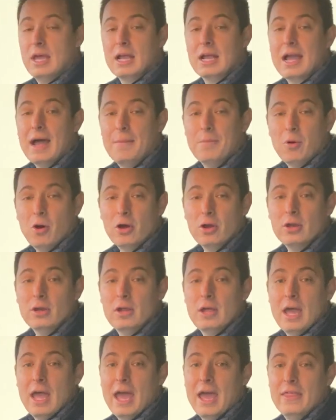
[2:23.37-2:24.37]
come on
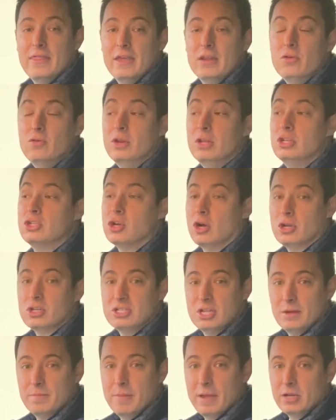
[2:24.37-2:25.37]
and then recharge
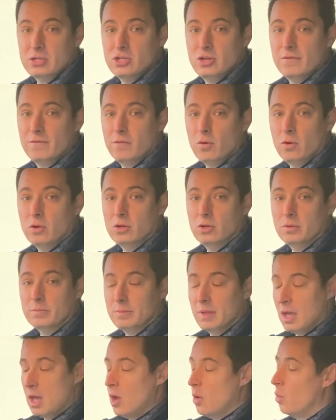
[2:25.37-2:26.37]
that battery for you.
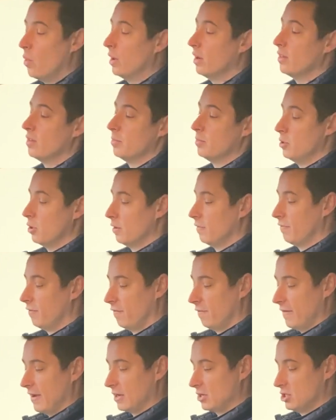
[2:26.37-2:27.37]
One of the beautiful
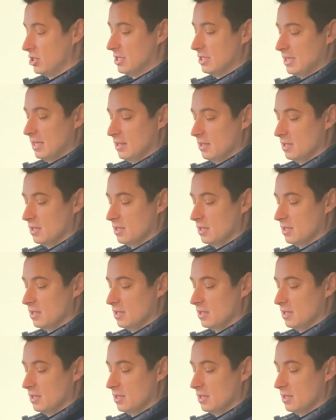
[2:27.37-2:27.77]
functions in